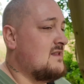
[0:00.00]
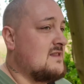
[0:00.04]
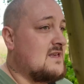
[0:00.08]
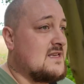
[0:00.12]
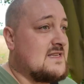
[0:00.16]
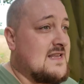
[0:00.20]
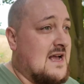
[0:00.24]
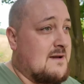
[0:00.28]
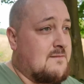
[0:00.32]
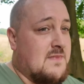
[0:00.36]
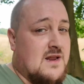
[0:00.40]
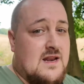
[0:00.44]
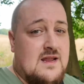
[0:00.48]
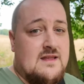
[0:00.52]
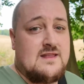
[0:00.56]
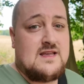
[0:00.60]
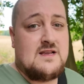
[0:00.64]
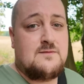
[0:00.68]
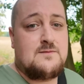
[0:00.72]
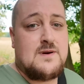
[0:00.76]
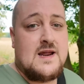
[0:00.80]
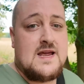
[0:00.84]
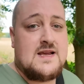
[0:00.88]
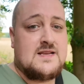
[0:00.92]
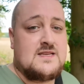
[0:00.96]
there's that many of
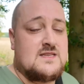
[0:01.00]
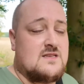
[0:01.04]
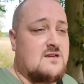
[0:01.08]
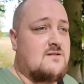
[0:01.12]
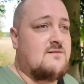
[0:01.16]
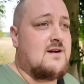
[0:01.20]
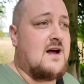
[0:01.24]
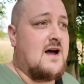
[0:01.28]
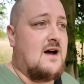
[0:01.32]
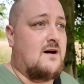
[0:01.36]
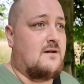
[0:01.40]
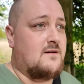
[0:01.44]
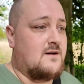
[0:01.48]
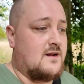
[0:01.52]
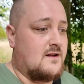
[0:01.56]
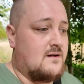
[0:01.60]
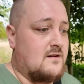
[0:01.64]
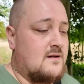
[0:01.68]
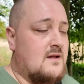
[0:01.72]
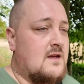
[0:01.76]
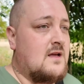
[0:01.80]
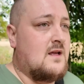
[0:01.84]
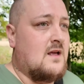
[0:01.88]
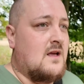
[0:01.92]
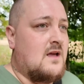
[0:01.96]
these places around,
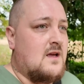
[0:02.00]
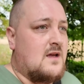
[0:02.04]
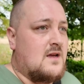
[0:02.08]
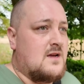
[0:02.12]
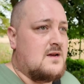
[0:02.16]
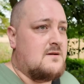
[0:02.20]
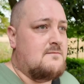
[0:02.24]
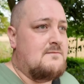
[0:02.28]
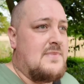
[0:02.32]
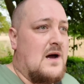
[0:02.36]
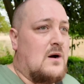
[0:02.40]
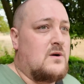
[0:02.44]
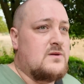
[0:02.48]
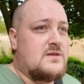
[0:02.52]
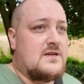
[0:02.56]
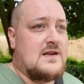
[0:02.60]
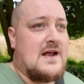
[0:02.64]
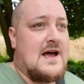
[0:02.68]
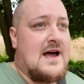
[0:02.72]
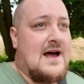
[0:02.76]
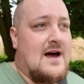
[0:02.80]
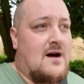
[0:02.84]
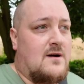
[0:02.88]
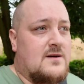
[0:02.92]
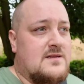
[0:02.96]
and Belton
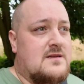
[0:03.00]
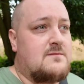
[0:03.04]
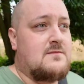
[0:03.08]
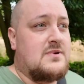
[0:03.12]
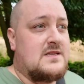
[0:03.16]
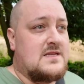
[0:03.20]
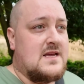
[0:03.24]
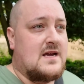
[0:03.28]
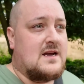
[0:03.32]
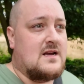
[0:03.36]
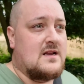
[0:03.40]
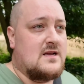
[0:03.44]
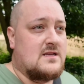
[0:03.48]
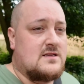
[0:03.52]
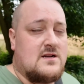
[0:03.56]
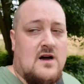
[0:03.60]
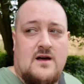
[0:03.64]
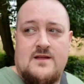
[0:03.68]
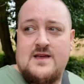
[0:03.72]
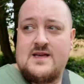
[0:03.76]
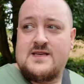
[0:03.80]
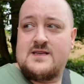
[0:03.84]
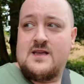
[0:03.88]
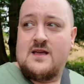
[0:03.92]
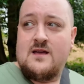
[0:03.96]
House in particular has
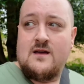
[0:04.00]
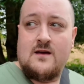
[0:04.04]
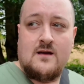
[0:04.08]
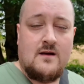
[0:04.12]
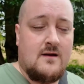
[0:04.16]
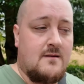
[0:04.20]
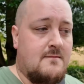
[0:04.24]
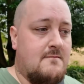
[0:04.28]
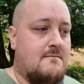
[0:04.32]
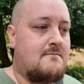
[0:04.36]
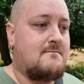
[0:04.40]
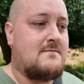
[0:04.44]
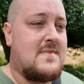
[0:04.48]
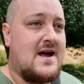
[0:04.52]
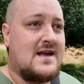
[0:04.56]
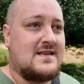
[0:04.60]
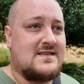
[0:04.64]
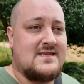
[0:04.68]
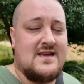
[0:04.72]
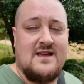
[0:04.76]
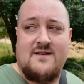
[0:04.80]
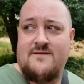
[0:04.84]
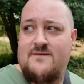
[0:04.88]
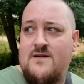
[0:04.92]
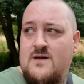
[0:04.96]
got this
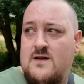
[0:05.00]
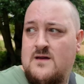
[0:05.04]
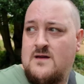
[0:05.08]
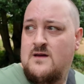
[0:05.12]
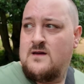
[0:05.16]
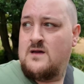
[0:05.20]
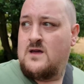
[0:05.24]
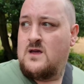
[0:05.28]
massive,